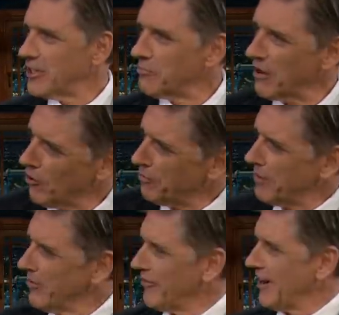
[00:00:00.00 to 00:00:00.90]
Let's be old
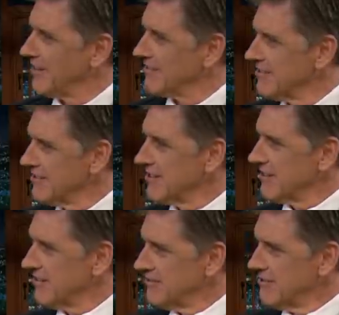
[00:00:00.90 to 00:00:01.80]
people fight. Yeah, okay, all right.
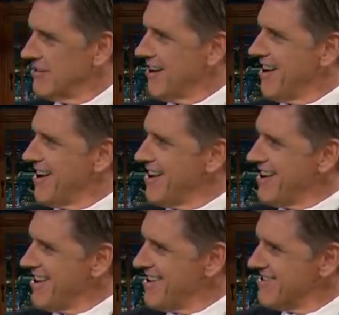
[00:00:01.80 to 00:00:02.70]
All
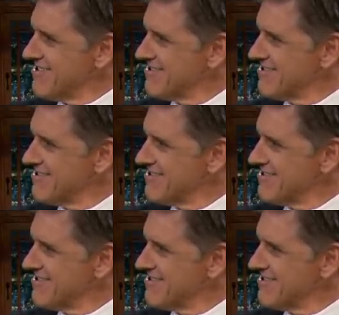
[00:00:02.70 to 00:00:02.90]
right.